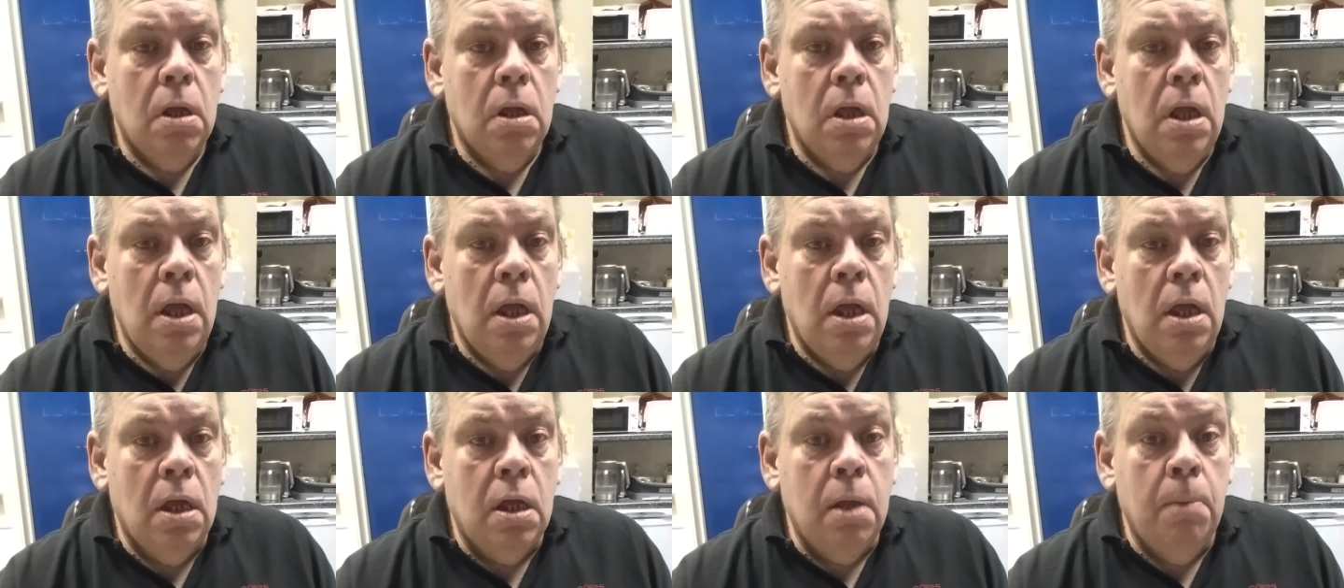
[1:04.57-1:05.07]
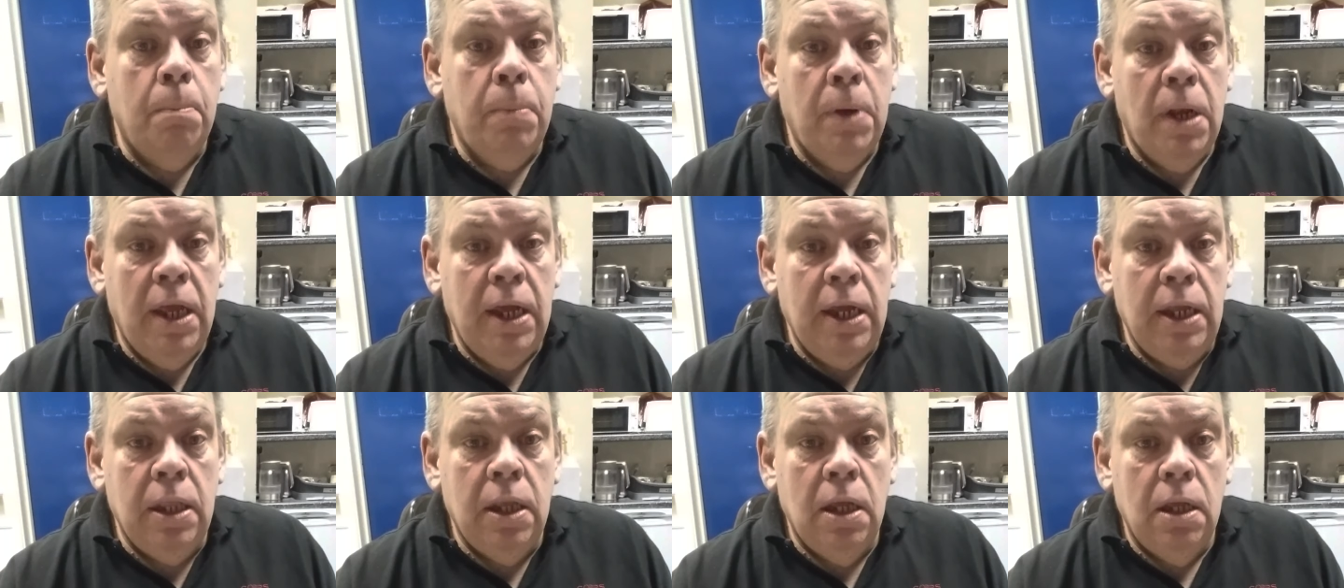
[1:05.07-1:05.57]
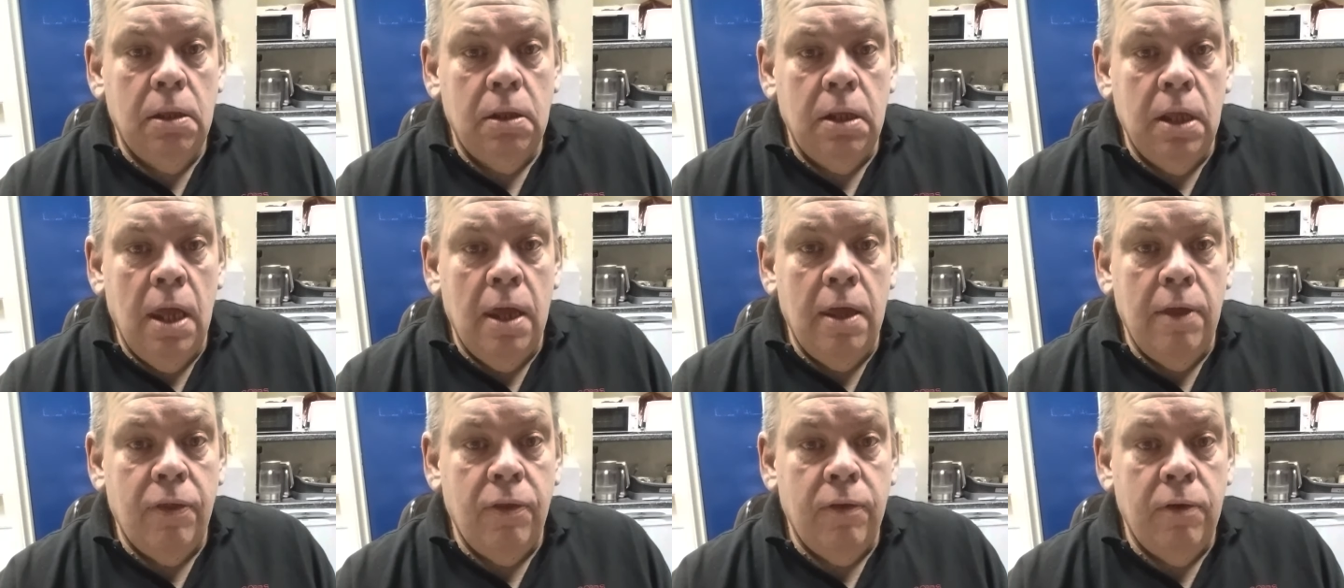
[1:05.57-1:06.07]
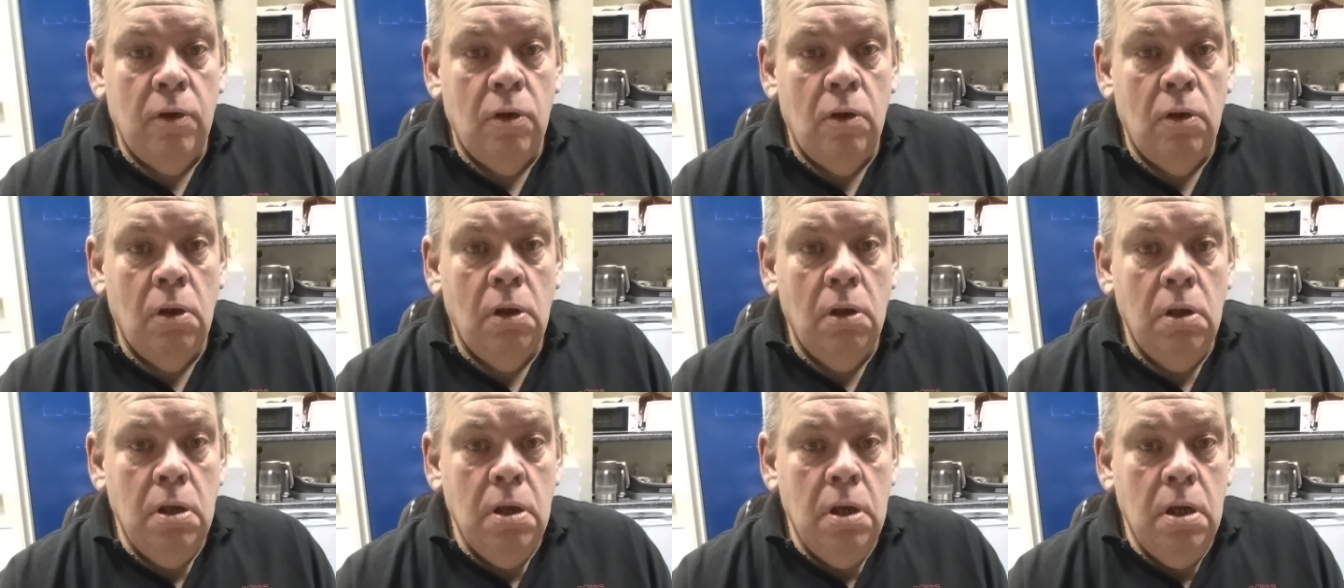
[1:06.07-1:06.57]
complain that the
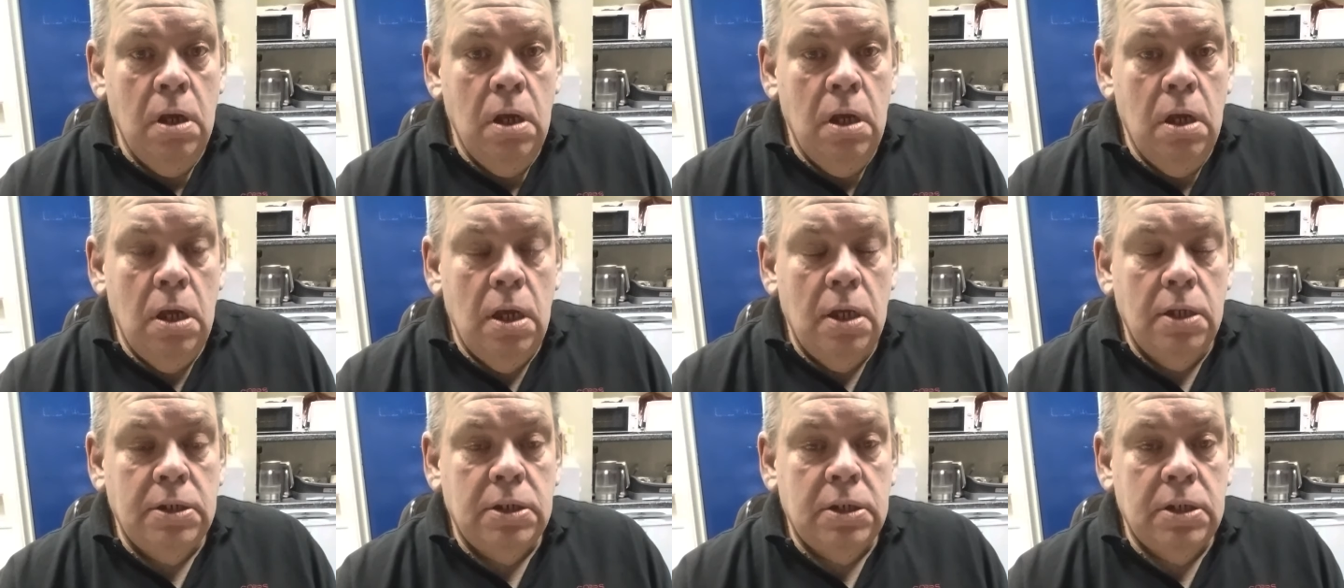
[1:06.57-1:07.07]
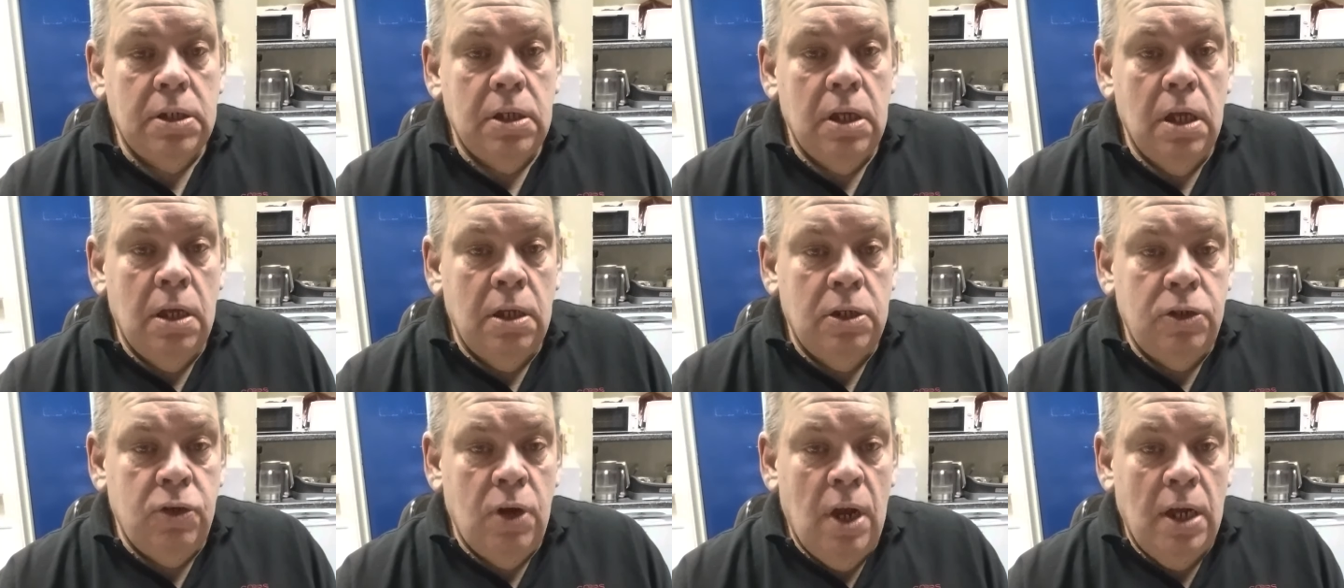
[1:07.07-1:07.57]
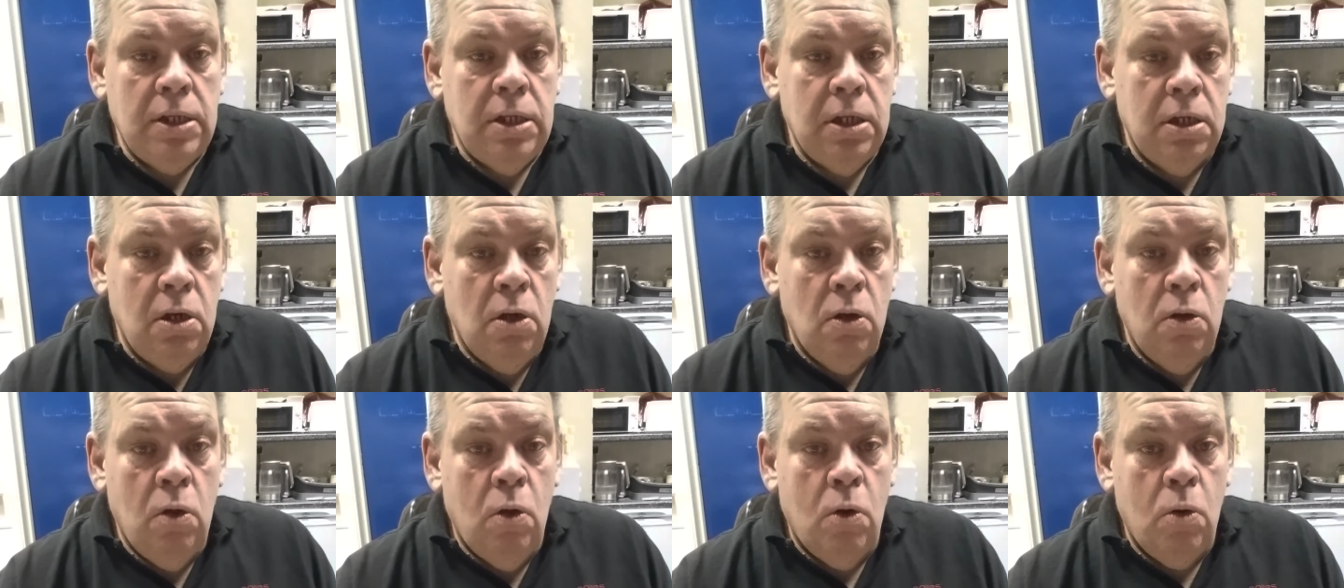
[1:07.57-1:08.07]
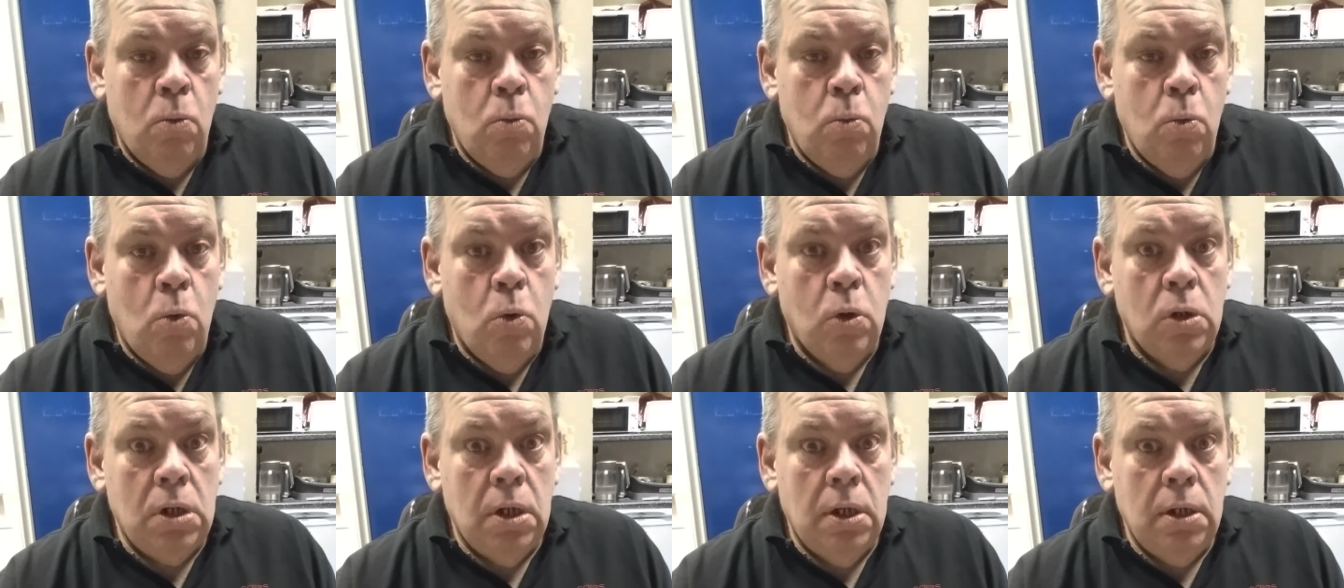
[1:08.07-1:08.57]
ethanol has attracted a lot of
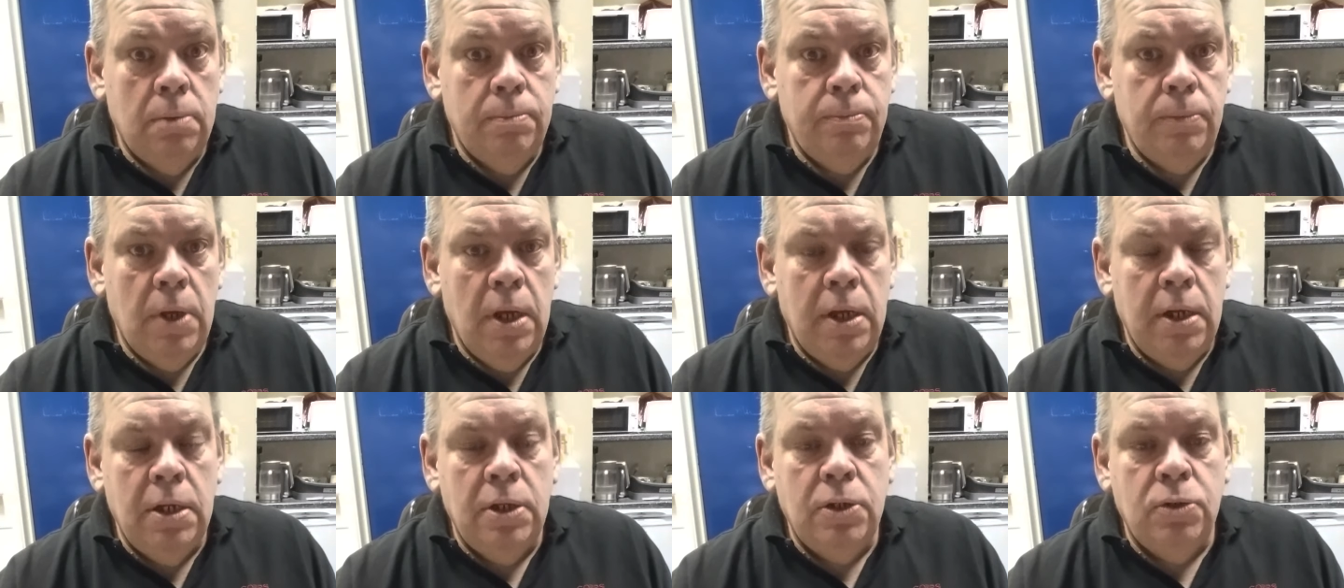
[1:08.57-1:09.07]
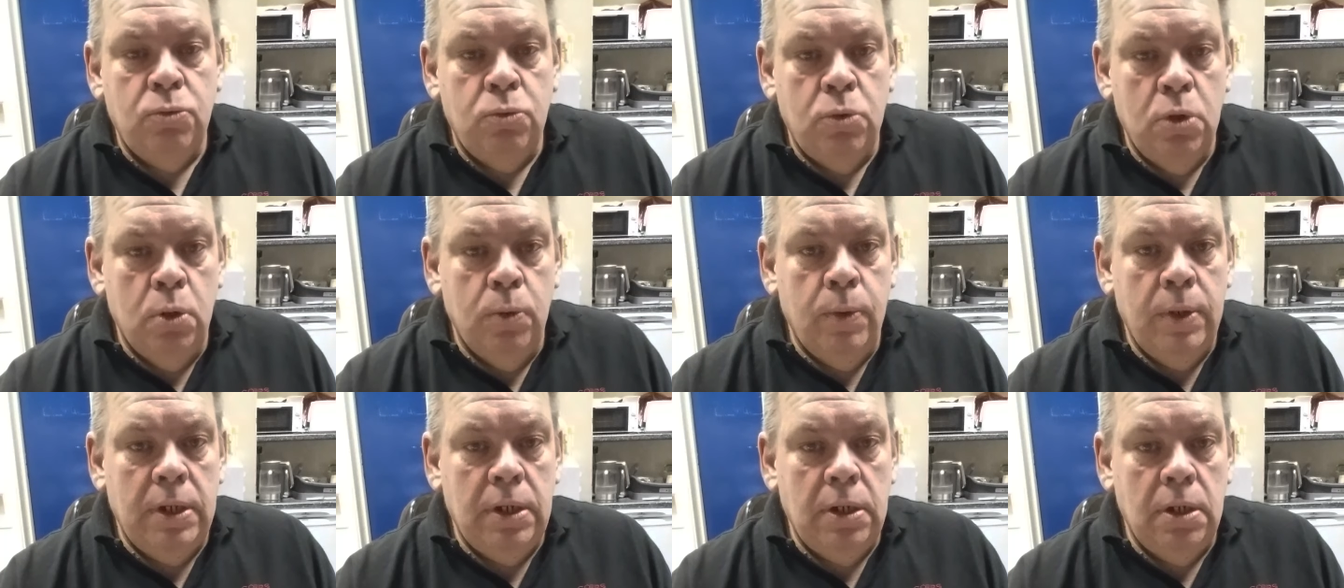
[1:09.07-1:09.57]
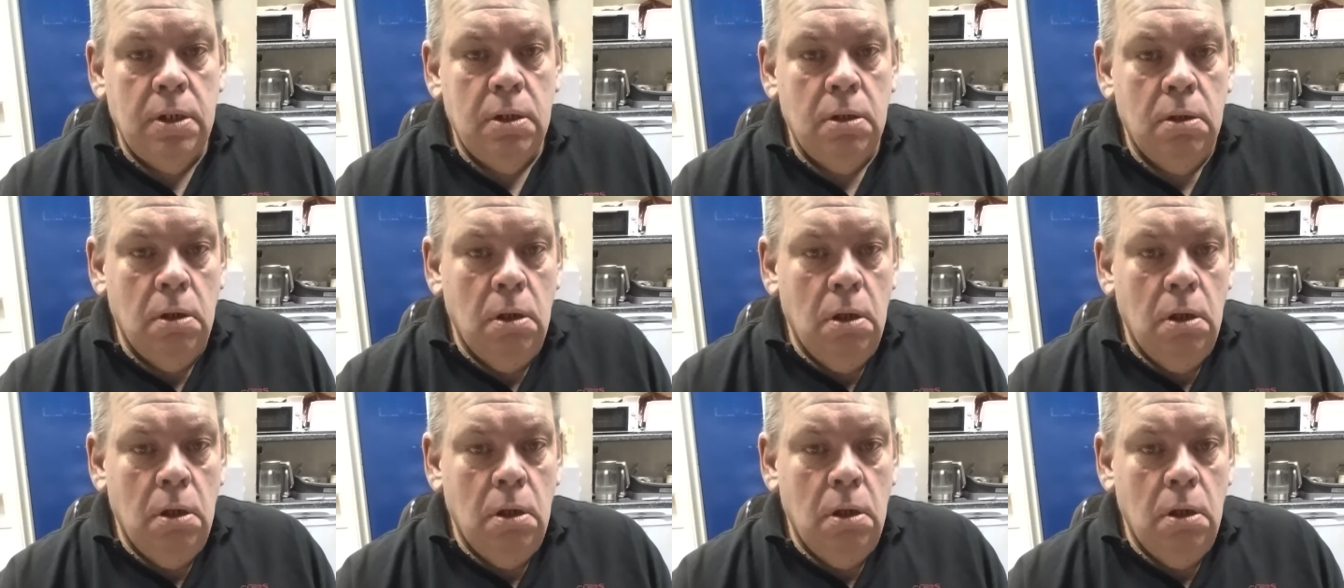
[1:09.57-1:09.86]
water and has ruined